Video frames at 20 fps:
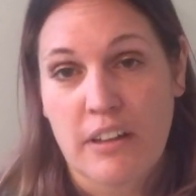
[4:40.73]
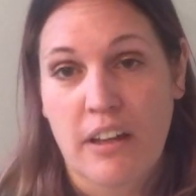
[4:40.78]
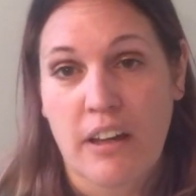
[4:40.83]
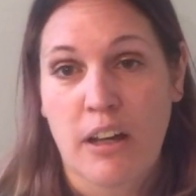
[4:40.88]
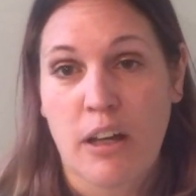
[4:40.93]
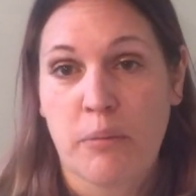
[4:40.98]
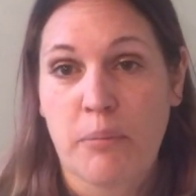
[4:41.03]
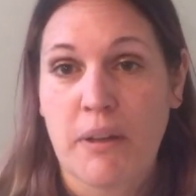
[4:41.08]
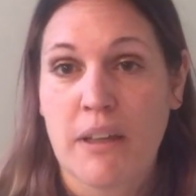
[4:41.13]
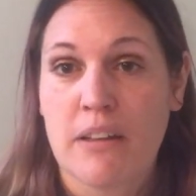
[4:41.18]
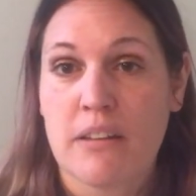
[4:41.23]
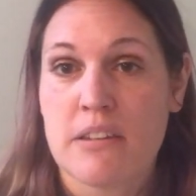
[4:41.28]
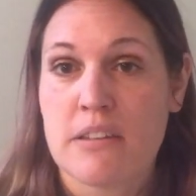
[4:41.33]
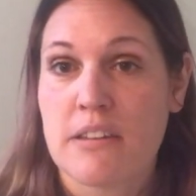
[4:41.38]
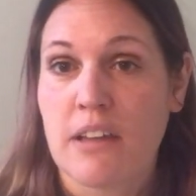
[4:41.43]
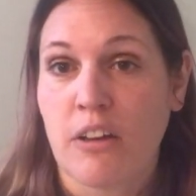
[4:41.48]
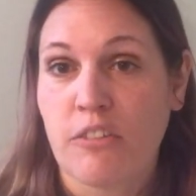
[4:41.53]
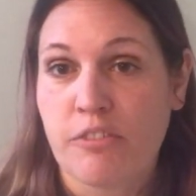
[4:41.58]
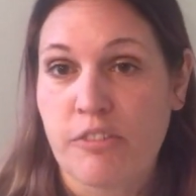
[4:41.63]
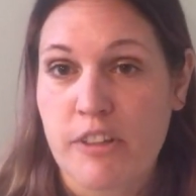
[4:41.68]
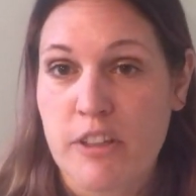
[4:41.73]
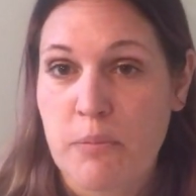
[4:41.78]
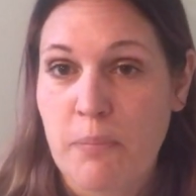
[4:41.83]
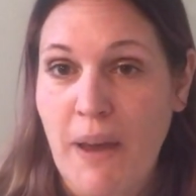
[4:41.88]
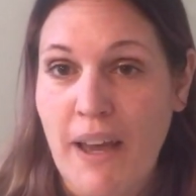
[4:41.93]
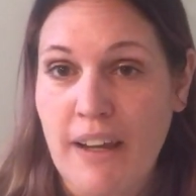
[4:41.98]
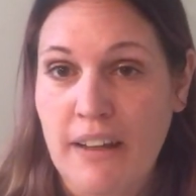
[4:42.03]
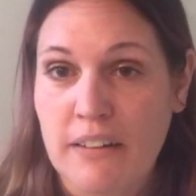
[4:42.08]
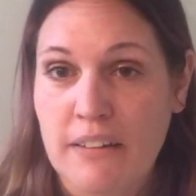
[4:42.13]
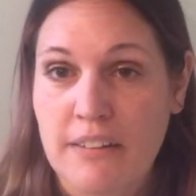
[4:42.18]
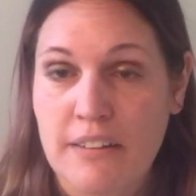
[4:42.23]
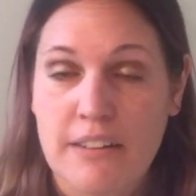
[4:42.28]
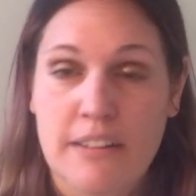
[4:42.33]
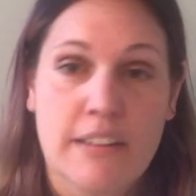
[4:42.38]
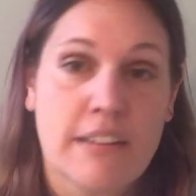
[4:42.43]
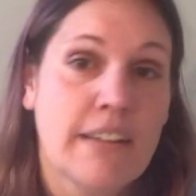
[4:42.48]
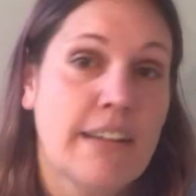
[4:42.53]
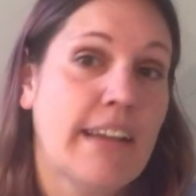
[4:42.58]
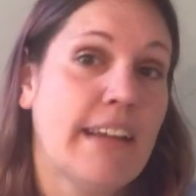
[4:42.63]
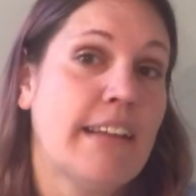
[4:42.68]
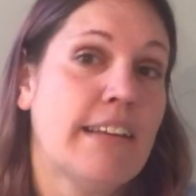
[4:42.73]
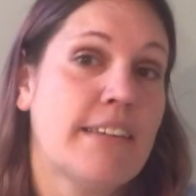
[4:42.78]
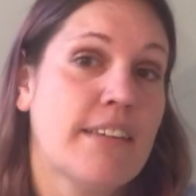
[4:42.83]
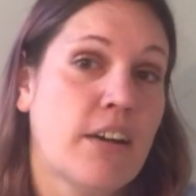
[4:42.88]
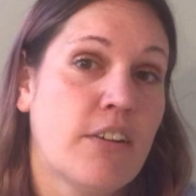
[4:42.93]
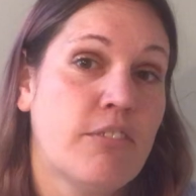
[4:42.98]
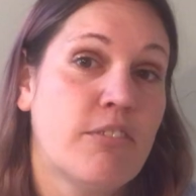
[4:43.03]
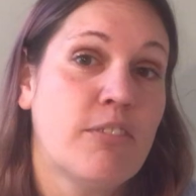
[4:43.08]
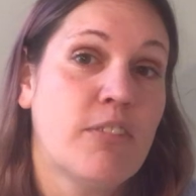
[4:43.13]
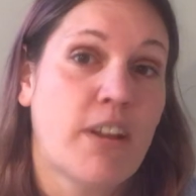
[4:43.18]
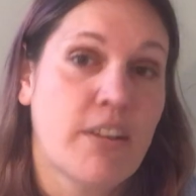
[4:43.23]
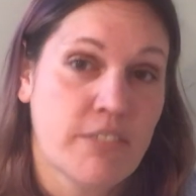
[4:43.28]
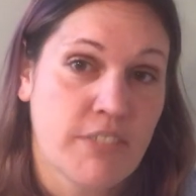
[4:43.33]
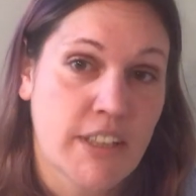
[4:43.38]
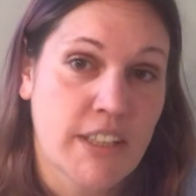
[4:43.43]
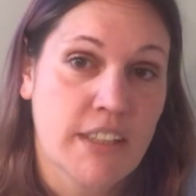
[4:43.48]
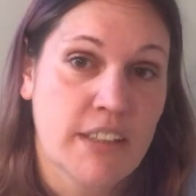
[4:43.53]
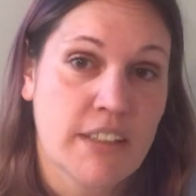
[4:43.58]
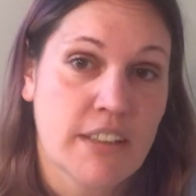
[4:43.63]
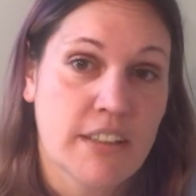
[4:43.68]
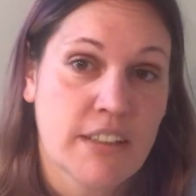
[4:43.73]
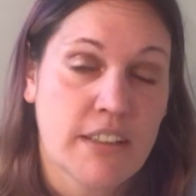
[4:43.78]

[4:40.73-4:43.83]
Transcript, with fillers: Um, it's self-respect and self-loving.